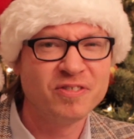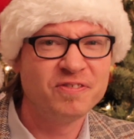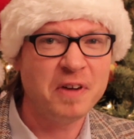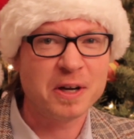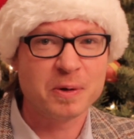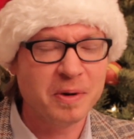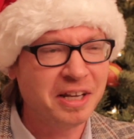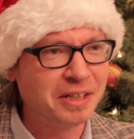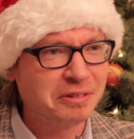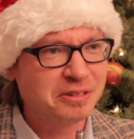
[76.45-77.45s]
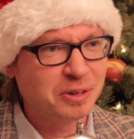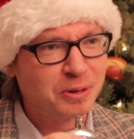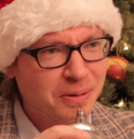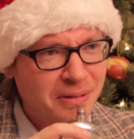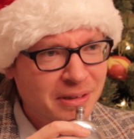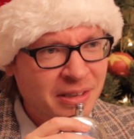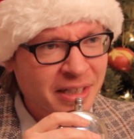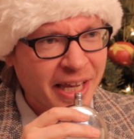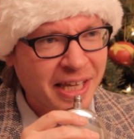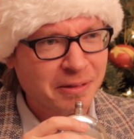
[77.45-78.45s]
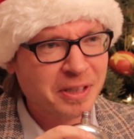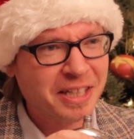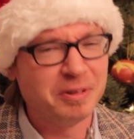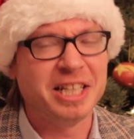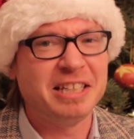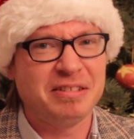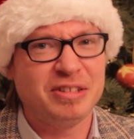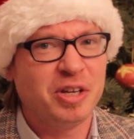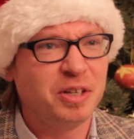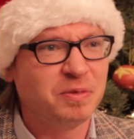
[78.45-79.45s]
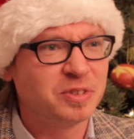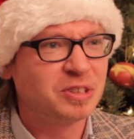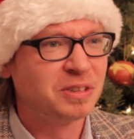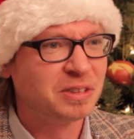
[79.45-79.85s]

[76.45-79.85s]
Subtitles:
Fuck weddings, too. Hate when they release doves.